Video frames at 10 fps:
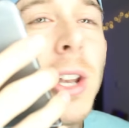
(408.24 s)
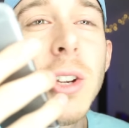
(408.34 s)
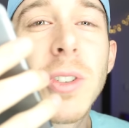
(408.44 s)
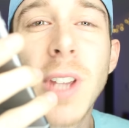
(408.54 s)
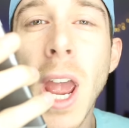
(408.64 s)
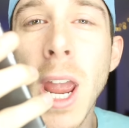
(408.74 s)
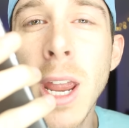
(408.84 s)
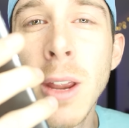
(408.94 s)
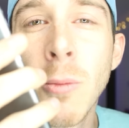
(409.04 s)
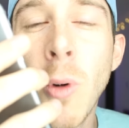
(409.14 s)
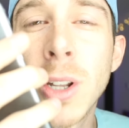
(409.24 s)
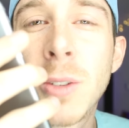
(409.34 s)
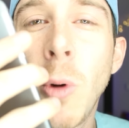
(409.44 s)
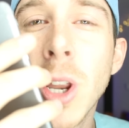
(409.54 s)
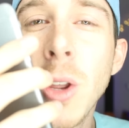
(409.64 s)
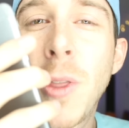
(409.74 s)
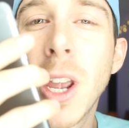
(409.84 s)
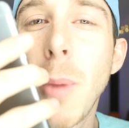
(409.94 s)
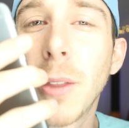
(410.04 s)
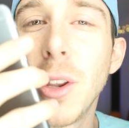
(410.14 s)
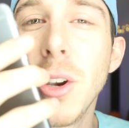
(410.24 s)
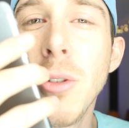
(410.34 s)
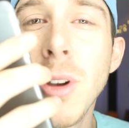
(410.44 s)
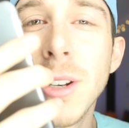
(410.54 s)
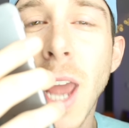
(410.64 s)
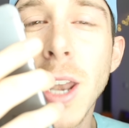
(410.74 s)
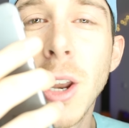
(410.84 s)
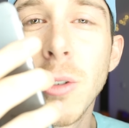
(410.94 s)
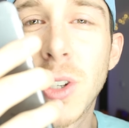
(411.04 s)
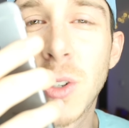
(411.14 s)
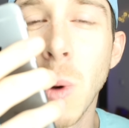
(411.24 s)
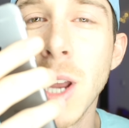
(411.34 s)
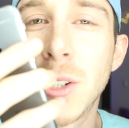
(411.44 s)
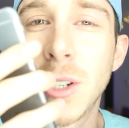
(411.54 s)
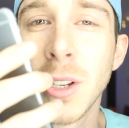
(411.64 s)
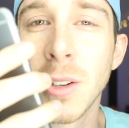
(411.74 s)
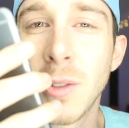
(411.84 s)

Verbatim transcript: did you say? What's what do you think about the new Nintendo Switch